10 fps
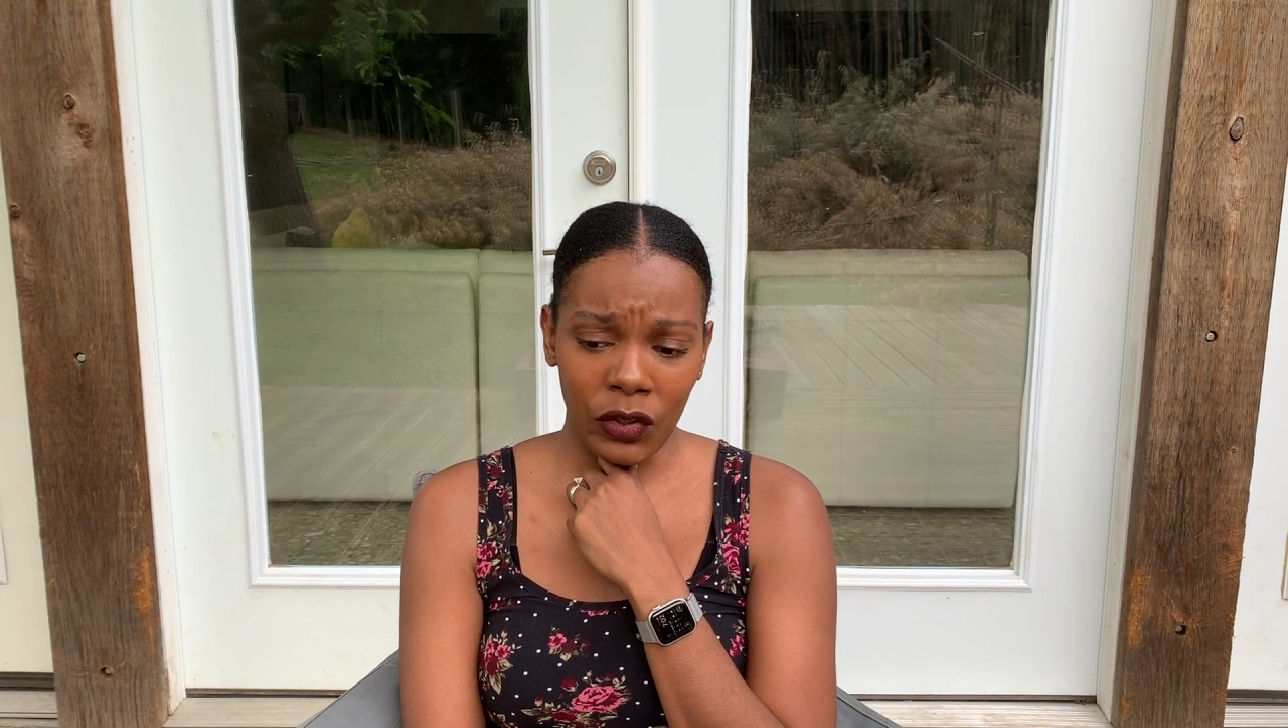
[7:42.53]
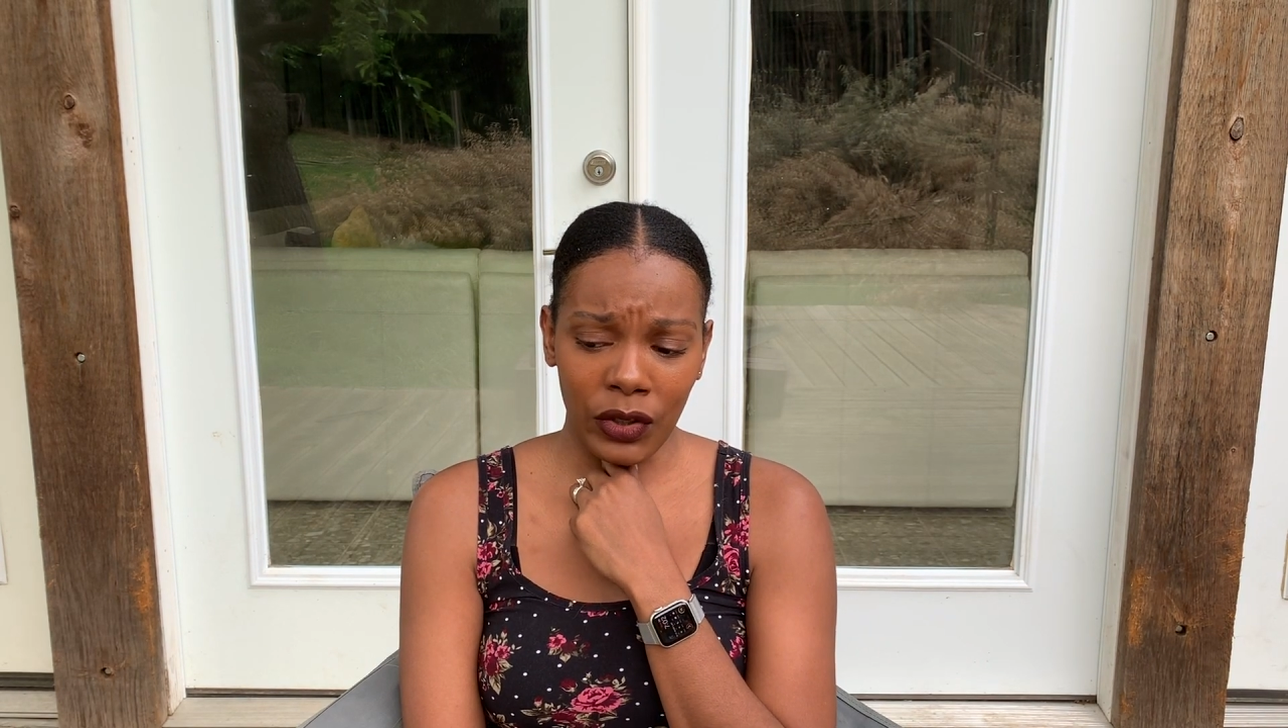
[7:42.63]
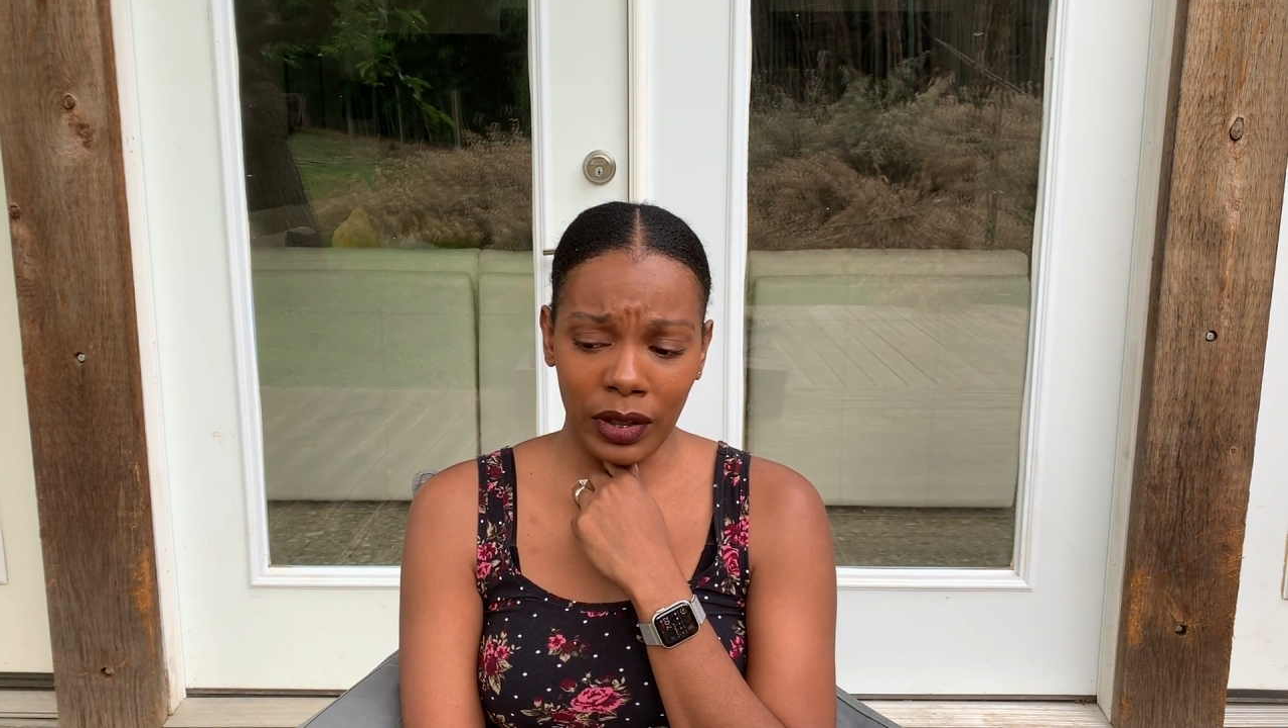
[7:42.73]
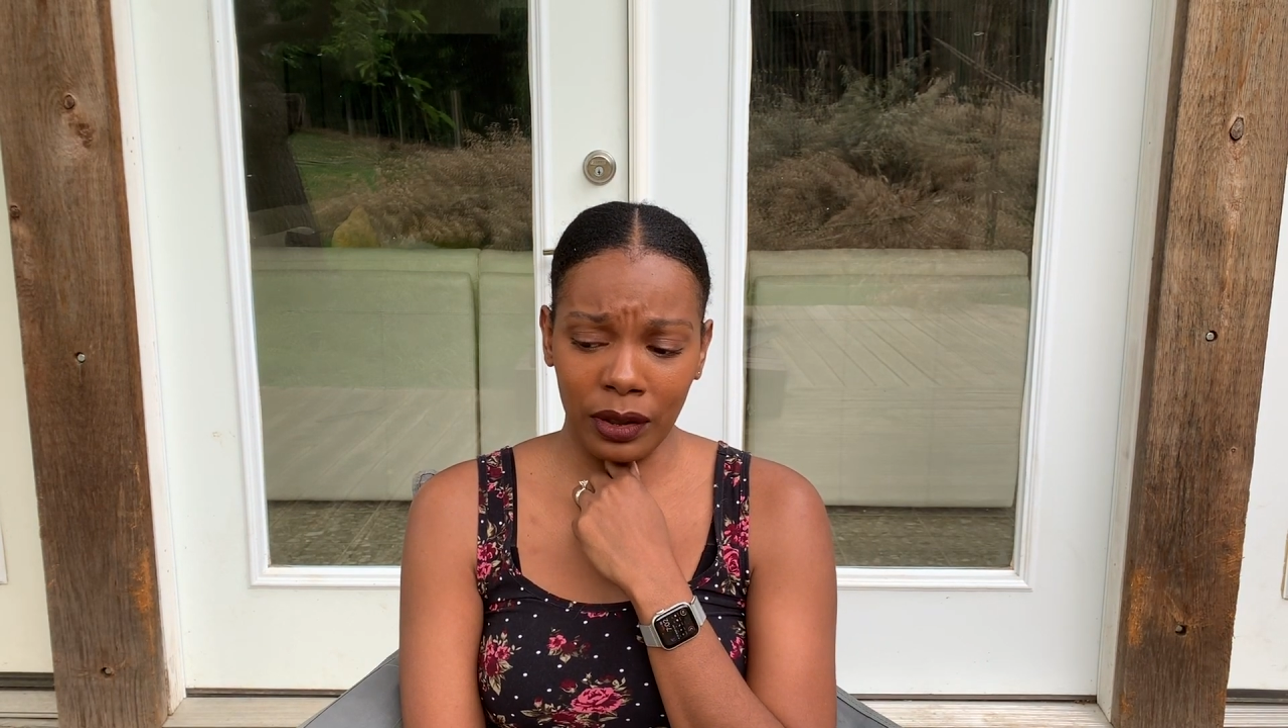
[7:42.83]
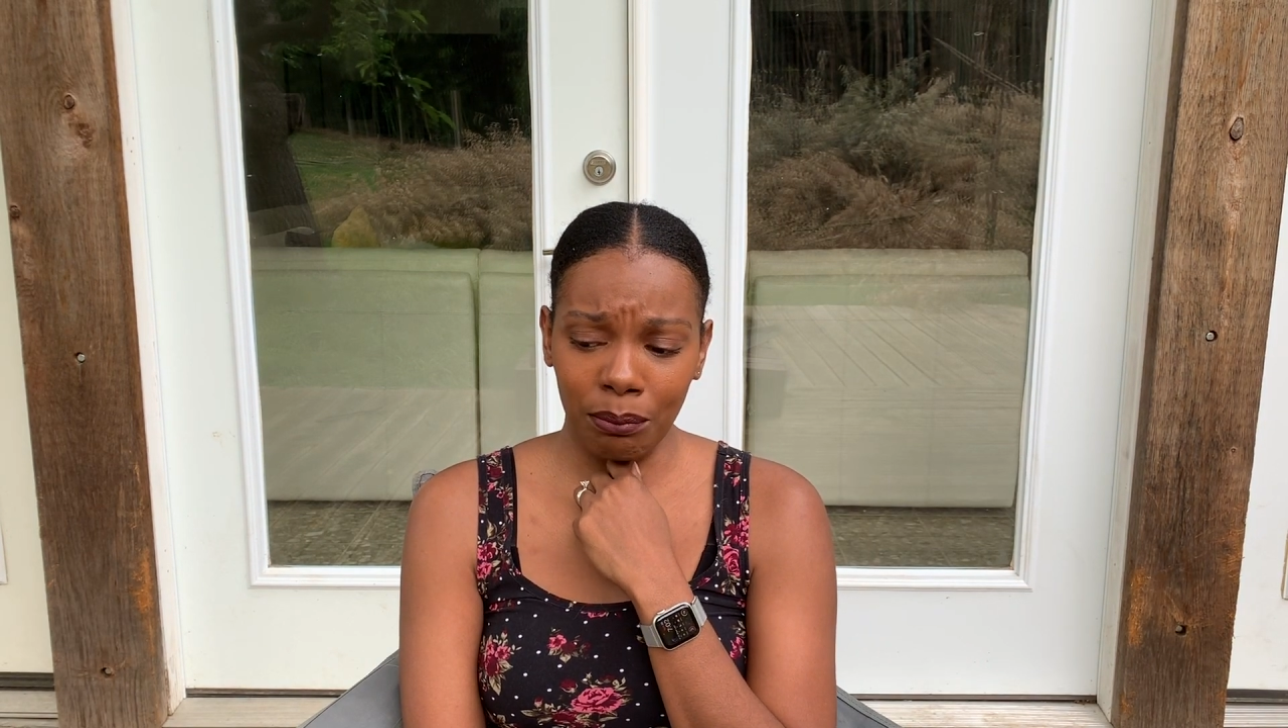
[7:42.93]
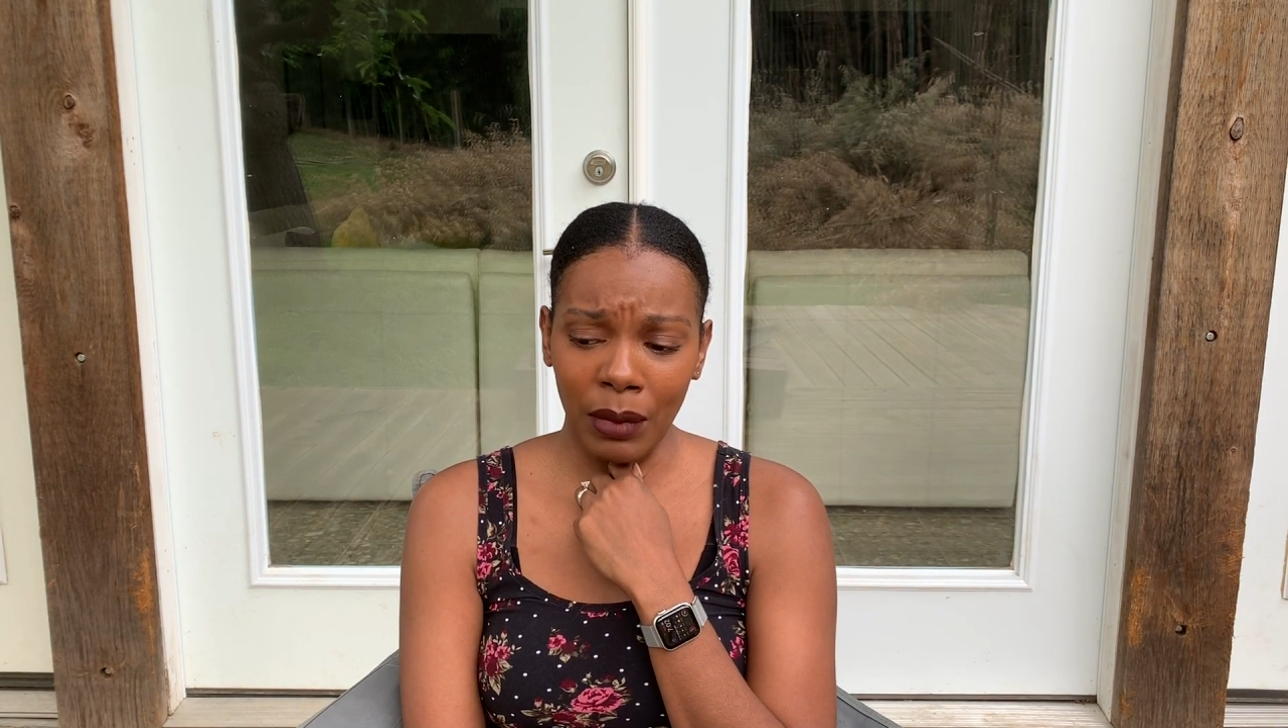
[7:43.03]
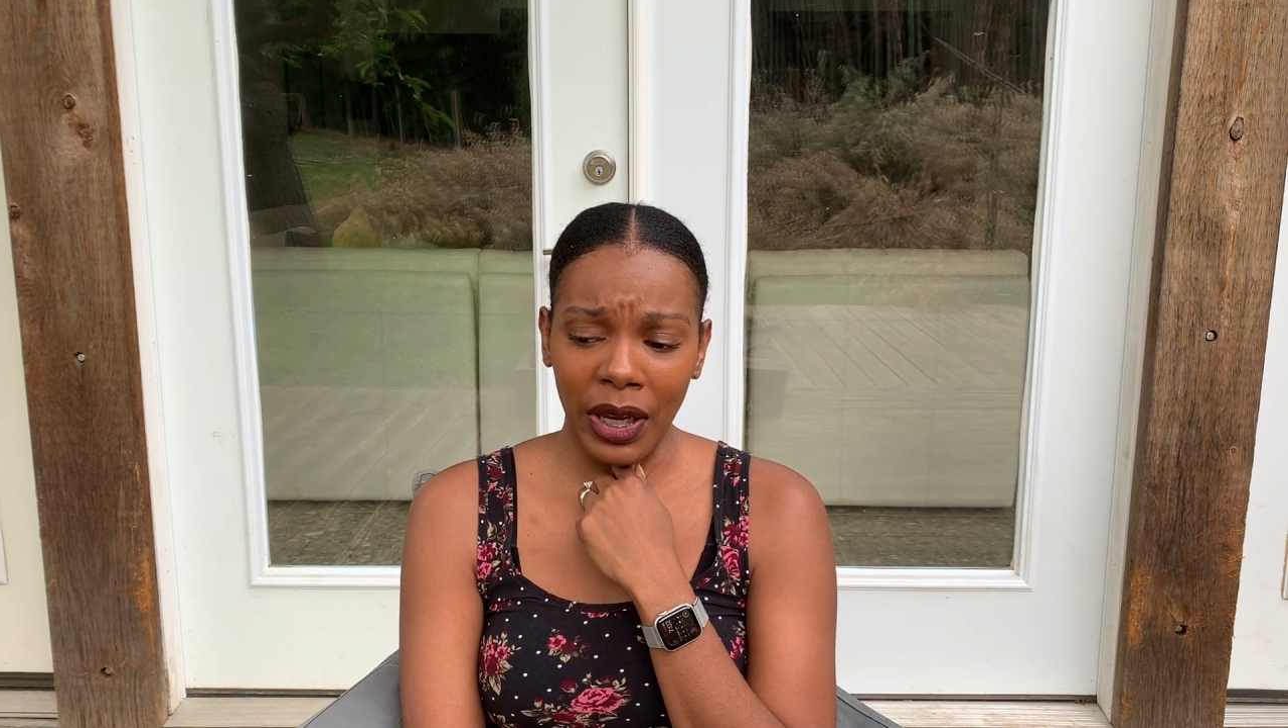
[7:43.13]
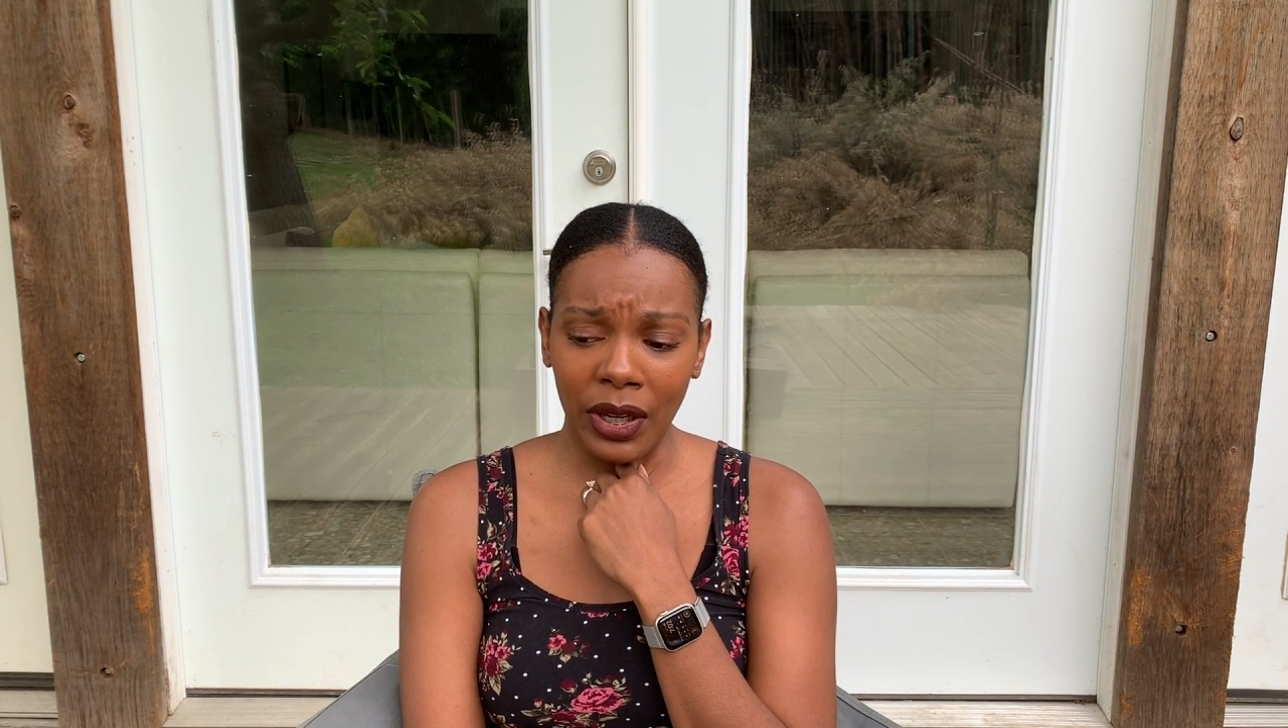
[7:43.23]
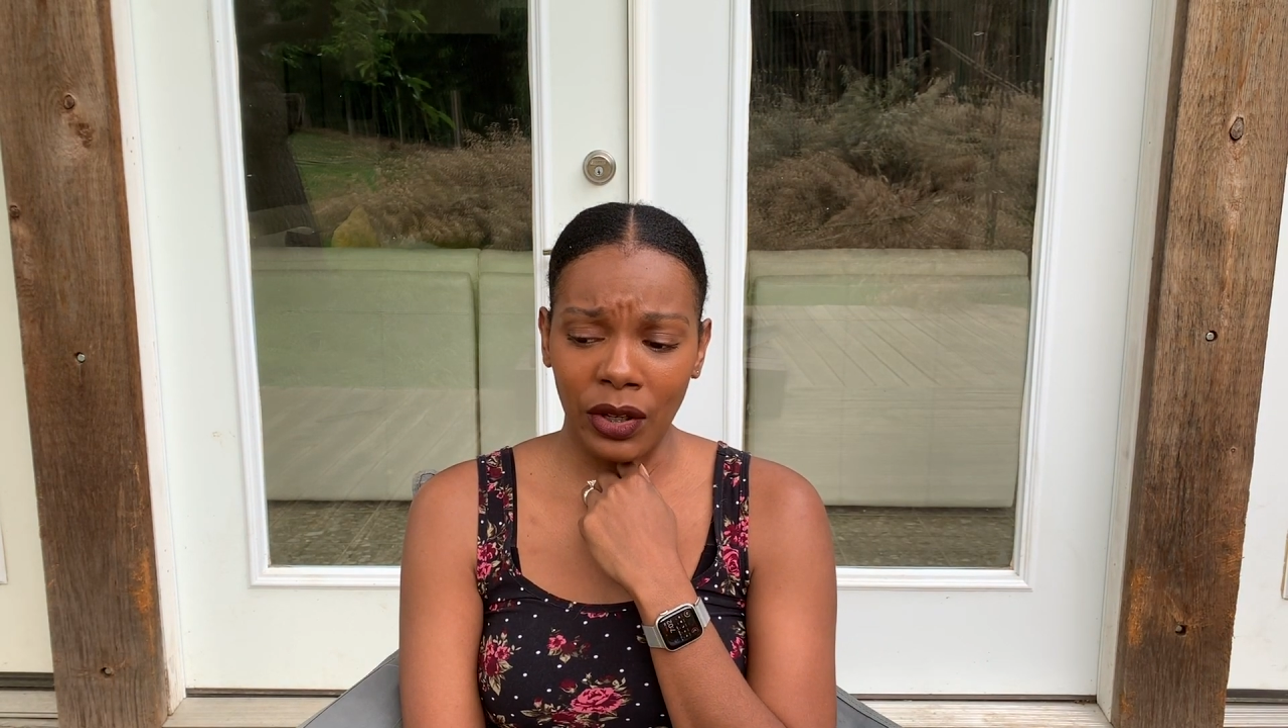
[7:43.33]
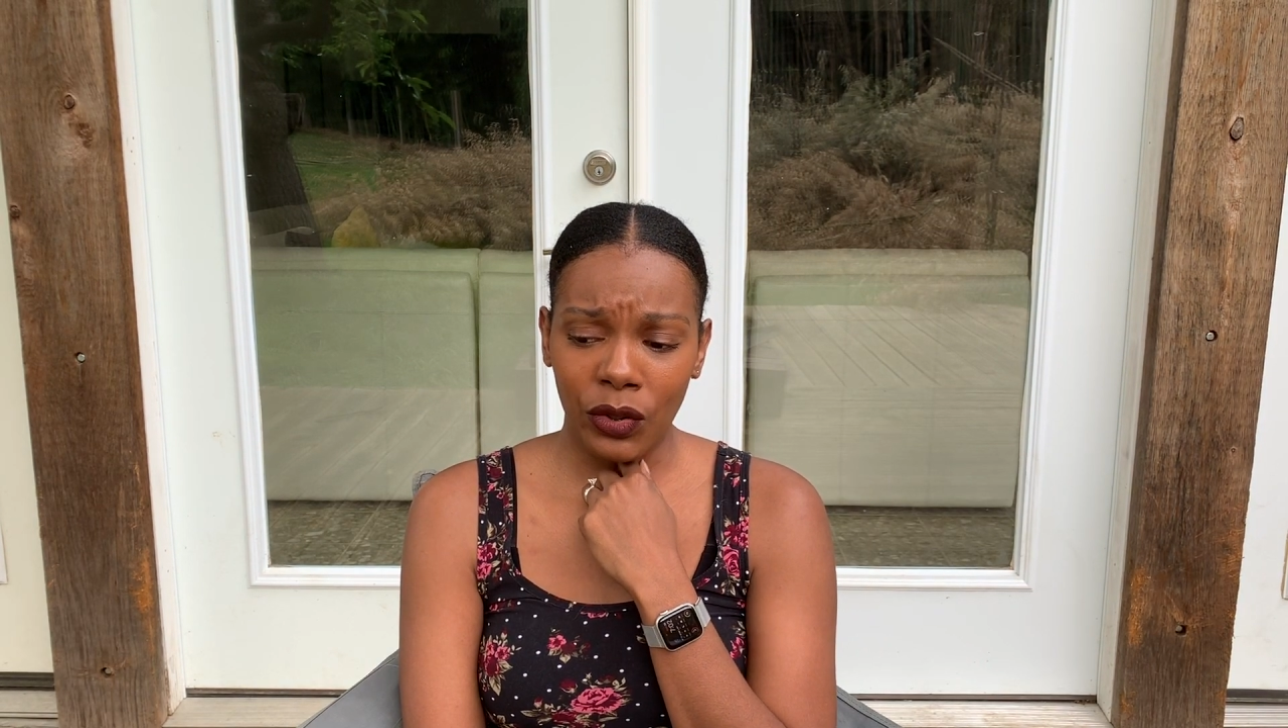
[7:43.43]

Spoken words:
just making